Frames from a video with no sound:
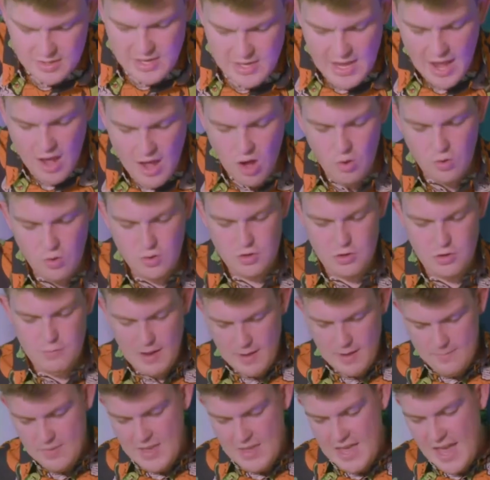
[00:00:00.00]
Now, you
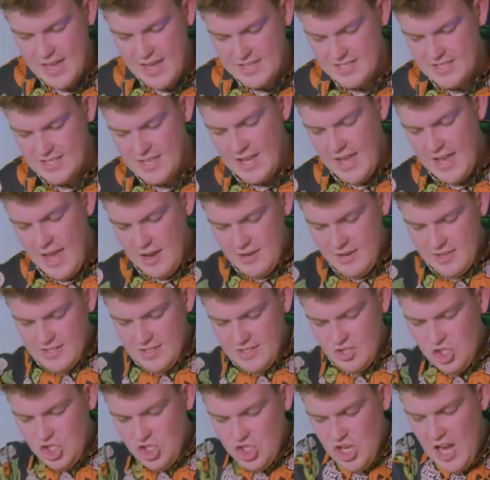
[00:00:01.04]
might be asking, how does
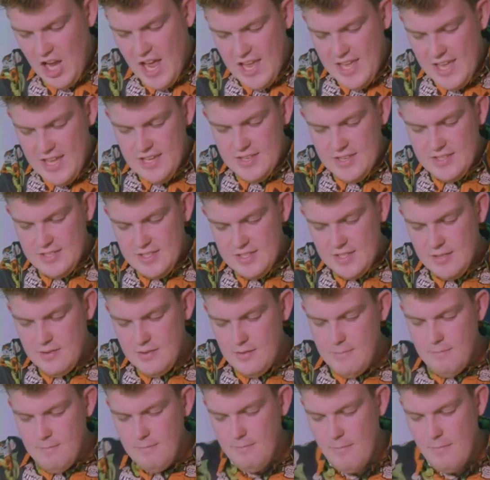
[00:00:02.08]
a giant
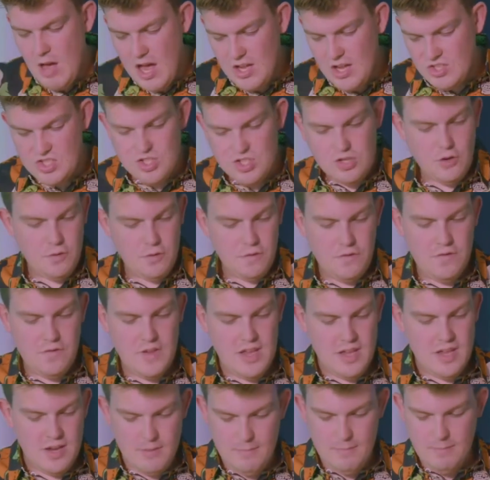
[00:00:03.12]
monster
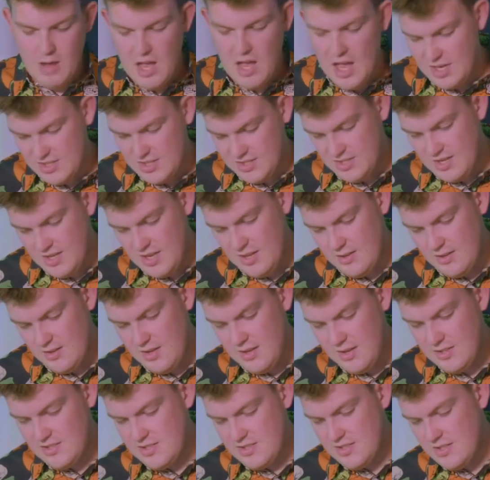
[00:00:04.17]
fit in a box like
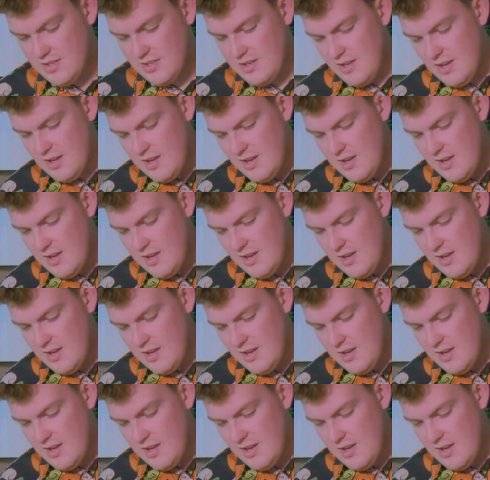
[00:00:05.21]
this?